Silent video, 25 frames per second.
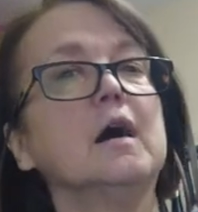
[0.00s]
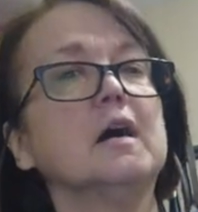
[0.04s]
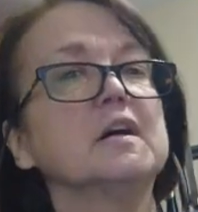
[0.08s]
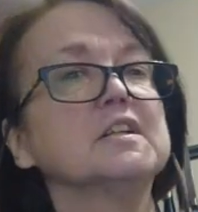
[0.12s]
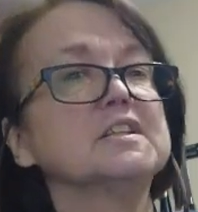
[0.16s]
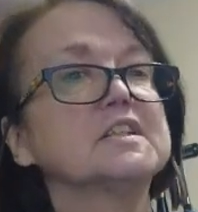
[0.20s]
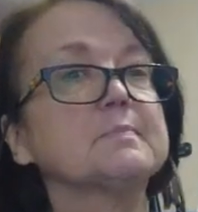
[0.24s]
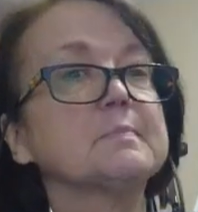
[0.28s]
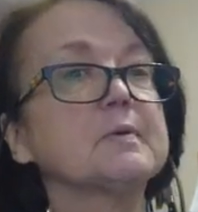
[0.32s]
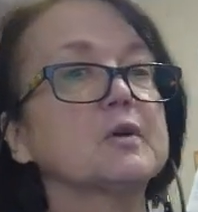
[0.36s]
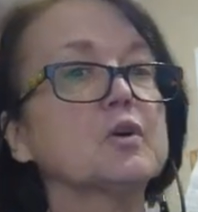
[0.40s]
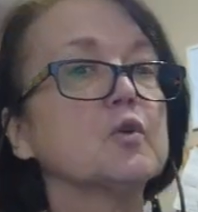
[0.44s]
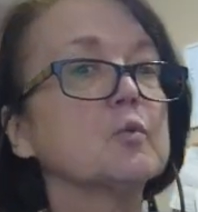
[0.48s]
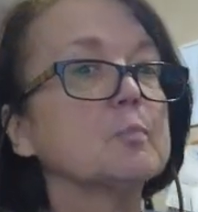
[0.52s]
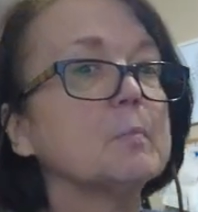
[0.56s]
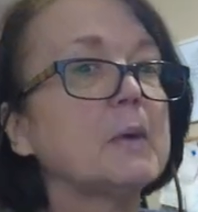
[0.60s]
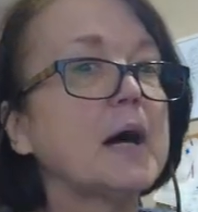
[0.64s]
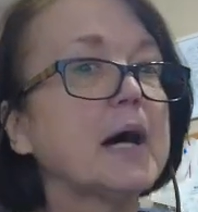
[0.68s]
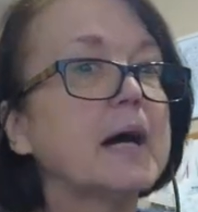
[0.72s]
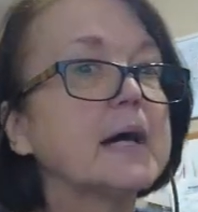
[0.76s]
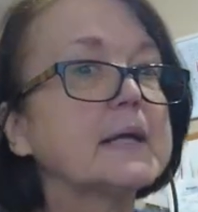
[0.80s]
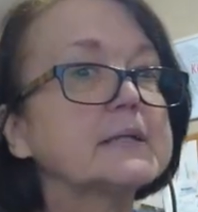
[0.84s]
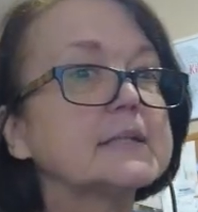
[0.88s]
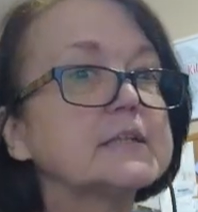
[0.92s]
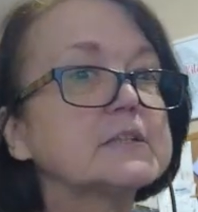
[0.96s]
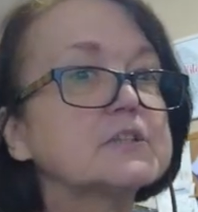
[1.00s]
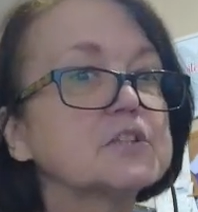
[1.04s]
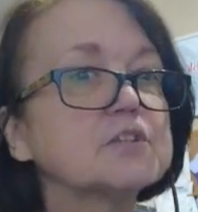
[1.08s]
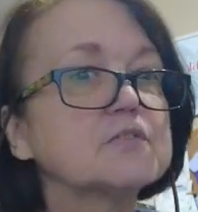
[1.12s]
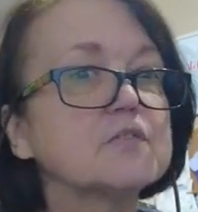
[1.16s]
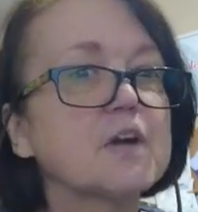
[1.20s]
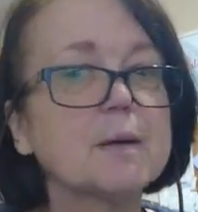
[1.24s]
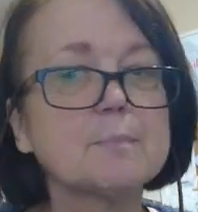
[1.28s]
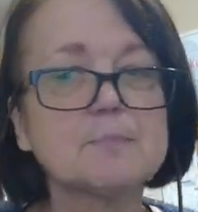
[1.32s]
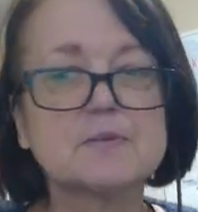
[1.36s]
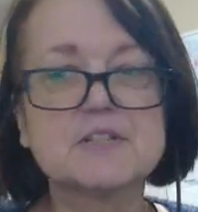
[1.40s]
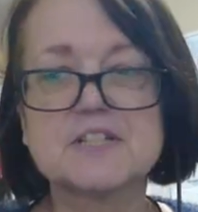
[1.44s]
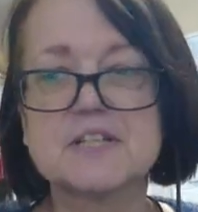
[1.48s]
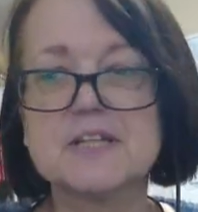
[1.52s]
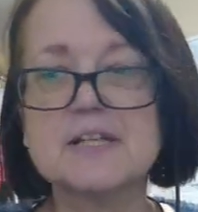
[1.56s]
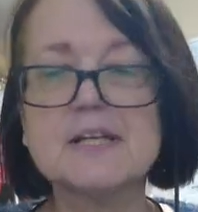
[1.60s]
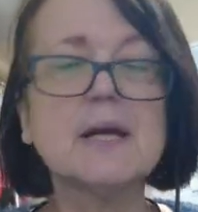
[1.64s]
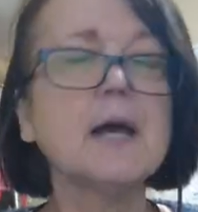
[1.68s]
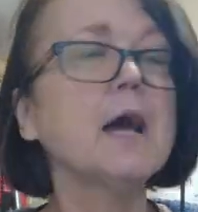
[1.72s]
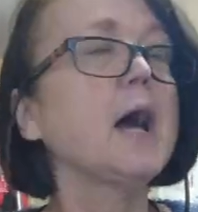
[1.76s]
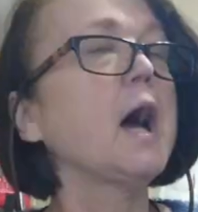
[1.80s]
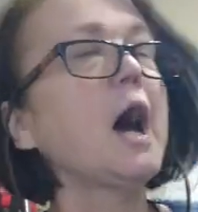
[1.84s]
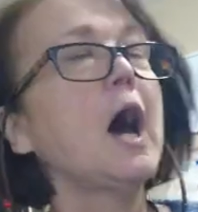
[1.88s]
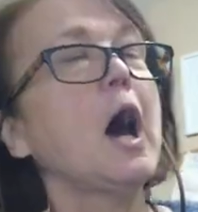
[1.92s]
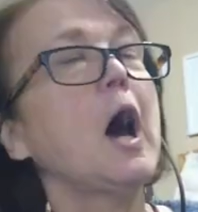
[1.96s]
Typical man
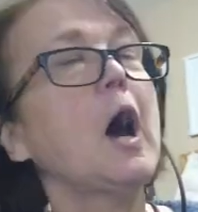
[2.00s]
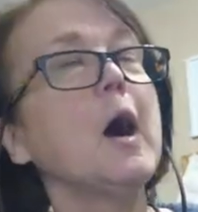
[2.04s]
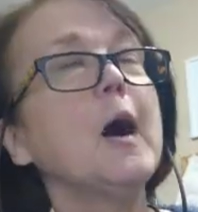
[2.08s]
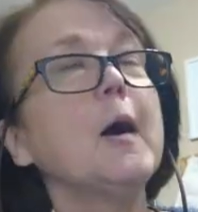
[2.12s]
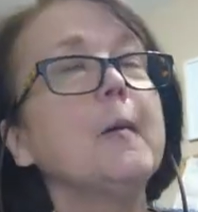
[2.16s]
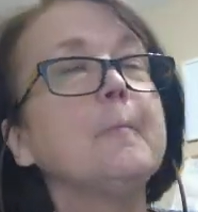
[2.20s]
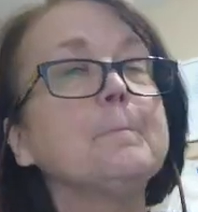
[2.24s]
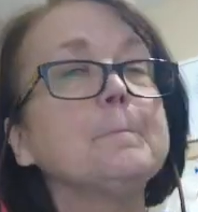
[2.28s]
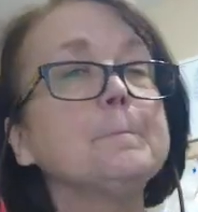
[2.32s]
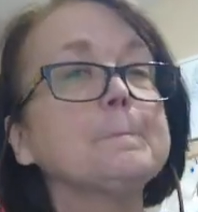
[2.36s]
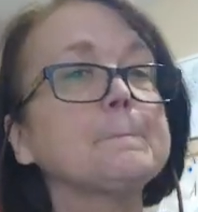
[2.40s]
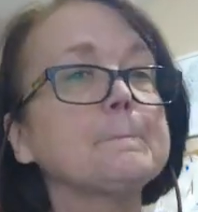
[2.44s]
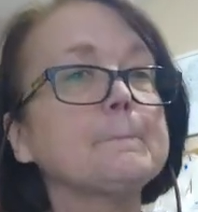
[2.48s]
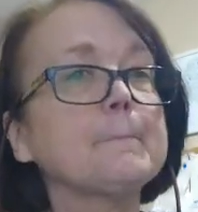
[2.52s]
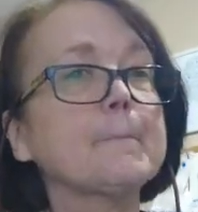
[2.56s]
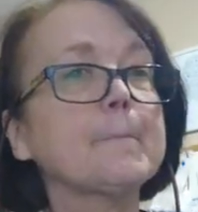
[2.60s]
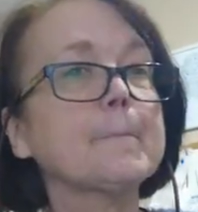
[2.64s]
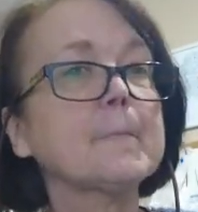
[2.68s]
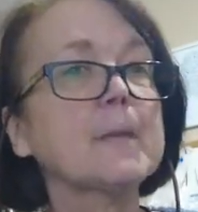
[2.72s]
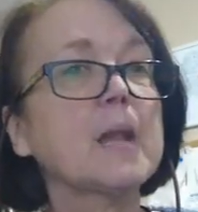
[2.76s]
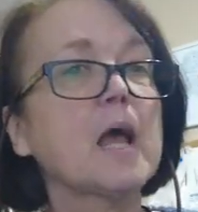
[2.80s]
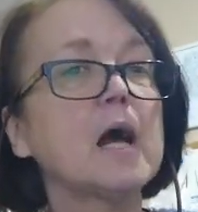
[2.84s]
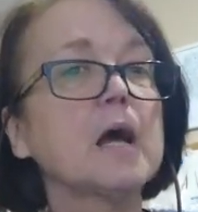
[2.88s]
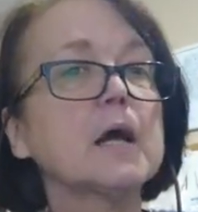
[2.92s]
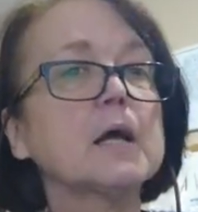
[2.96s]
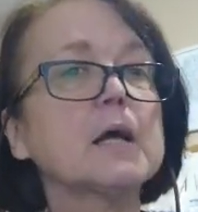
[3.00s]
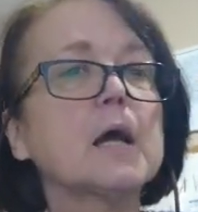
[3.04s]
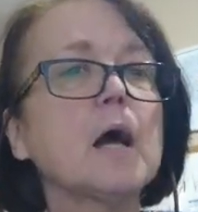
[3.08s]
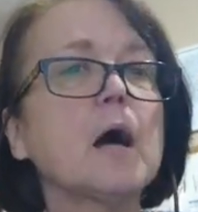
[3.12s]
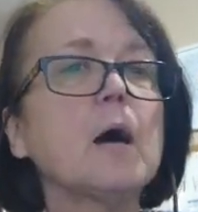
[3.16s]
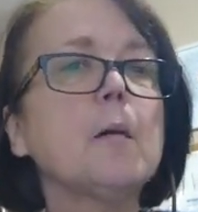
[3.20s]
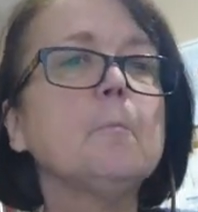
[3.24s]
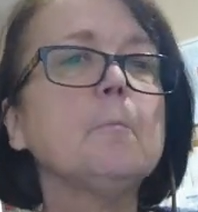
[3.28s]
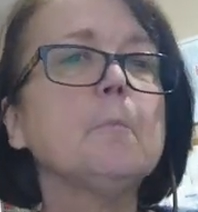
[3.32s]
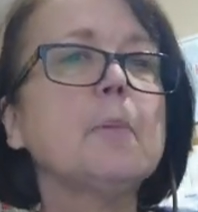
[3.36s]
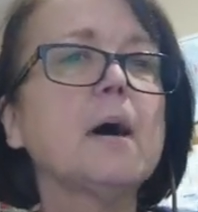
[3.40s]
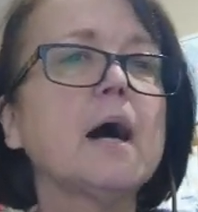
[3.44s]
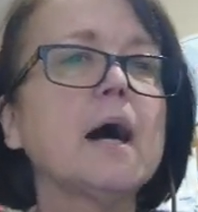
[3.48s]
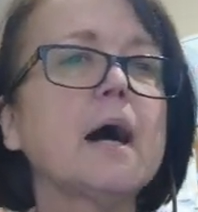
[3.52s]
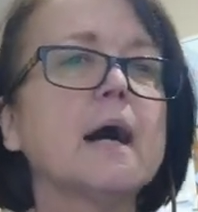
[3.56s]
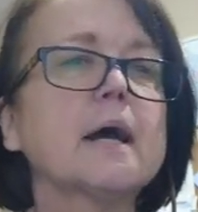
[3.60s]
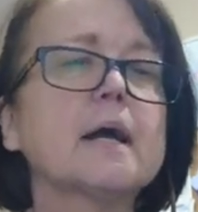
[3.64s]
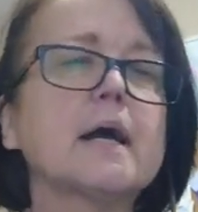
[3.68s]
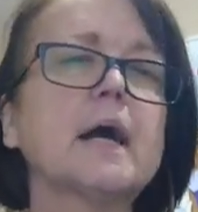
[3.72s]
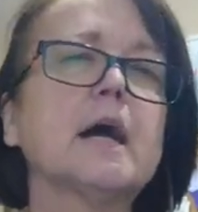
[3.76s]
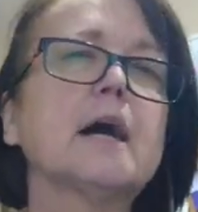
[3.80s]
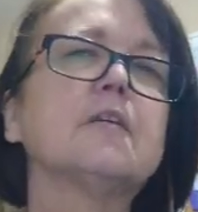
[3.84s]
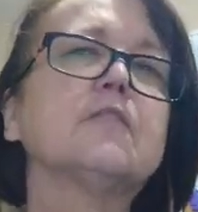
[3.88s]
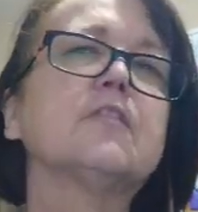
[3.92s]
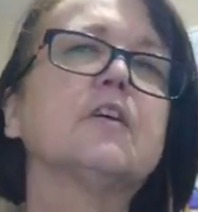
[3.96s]
interrupting. Come
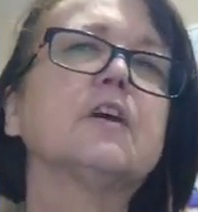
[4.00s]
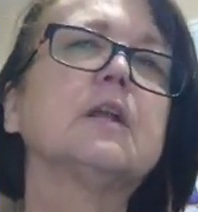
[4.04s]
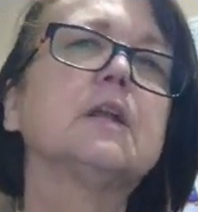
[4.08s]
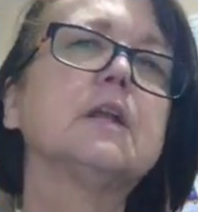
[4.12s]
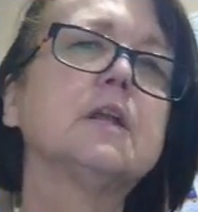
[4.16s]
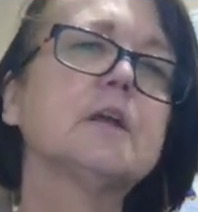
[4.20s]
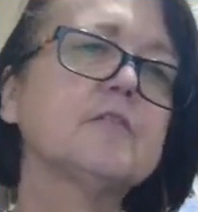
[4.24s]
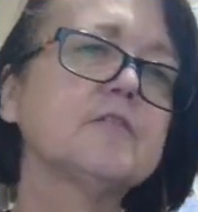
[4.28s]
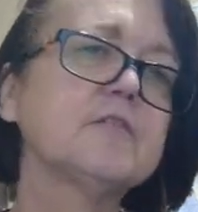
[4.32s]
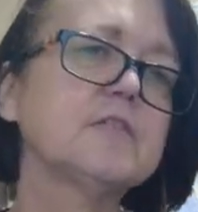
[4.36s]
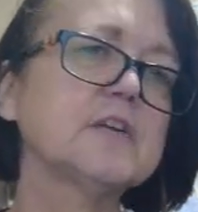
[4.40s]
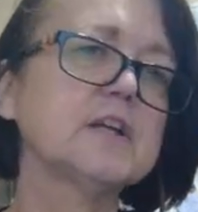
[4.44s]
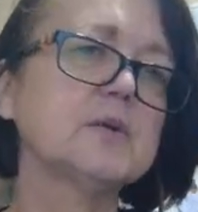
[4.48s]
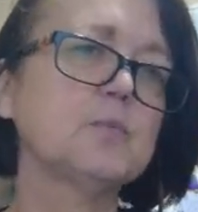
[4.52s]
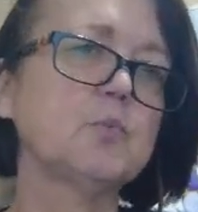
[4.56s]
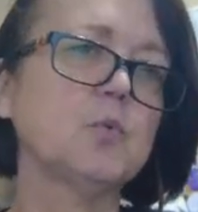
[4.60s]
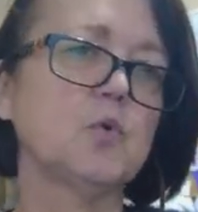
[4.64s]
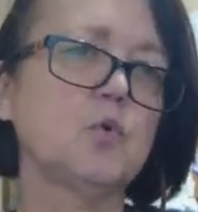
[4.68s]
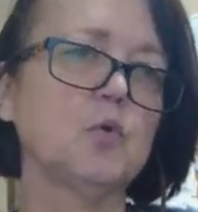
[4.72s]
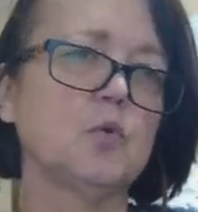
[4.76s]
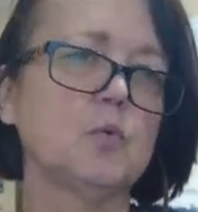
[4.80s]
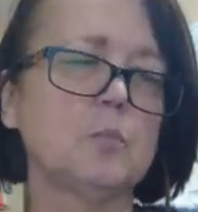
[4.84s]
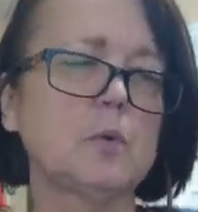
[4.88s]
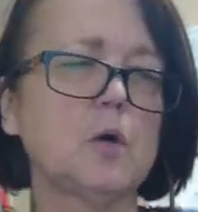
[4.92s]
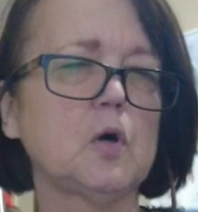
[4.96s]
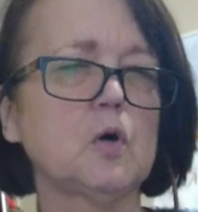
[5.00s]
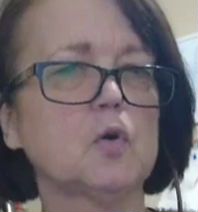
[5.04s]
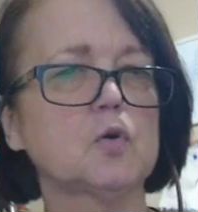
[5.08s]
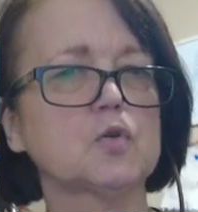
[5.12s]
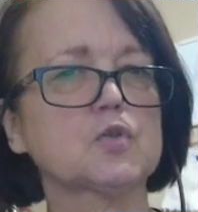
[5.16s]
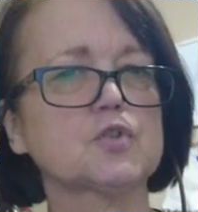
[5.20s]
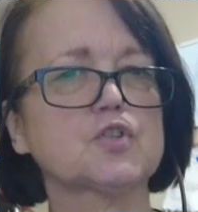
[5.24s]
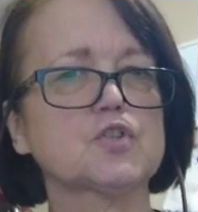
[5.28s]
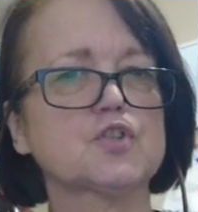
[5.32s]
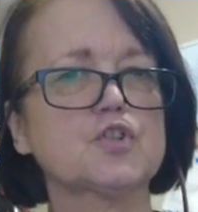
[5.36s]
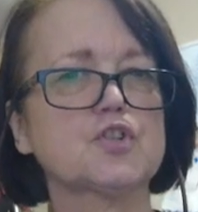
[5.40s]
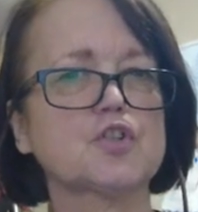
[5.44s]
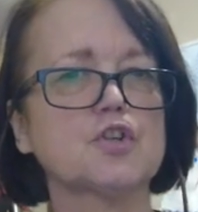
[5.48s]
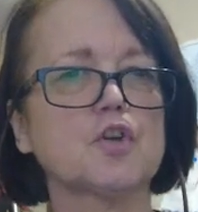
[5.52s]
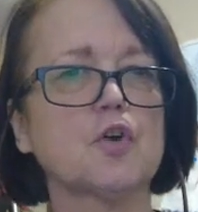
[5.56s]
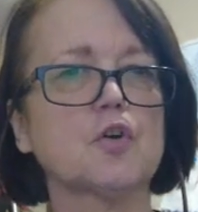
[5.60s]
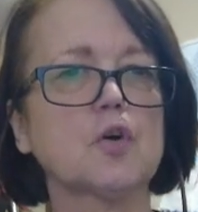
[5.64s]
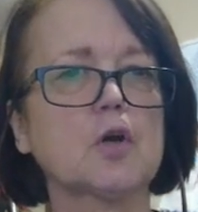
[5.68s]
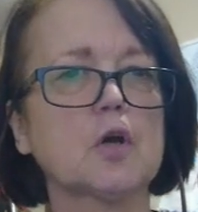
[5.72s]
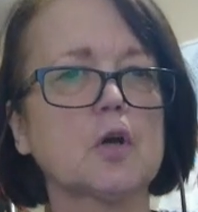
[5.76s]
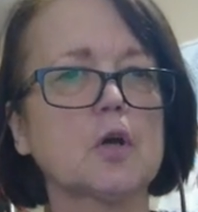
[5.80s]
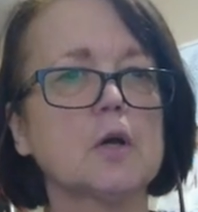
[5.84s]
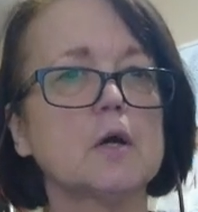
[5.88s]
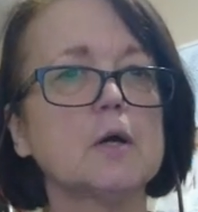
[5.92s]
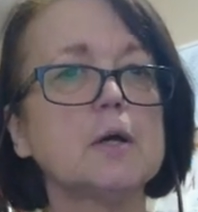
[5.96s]
back, have a lovely warm hot
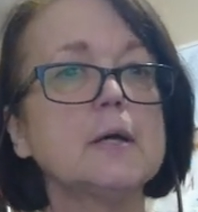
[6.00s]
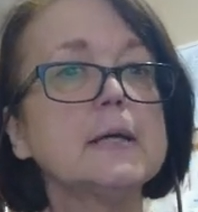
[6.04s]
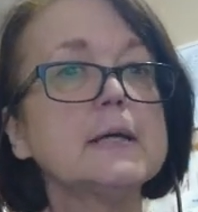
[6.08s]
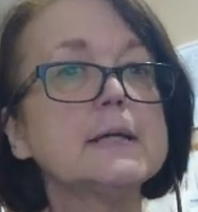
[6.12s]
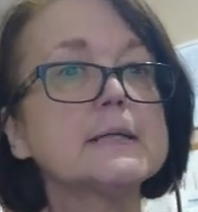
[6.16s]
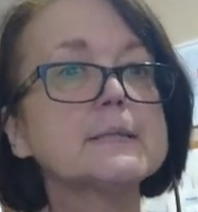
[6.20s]
chocolate.